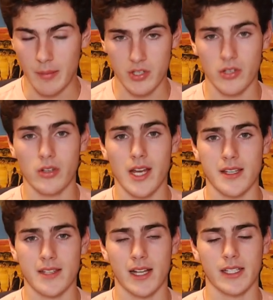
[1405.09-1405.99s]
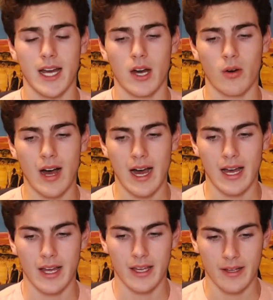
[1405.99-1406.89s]
gonna show you guys exactly how
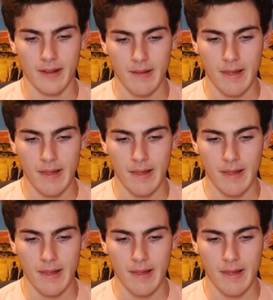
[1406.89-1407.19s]
I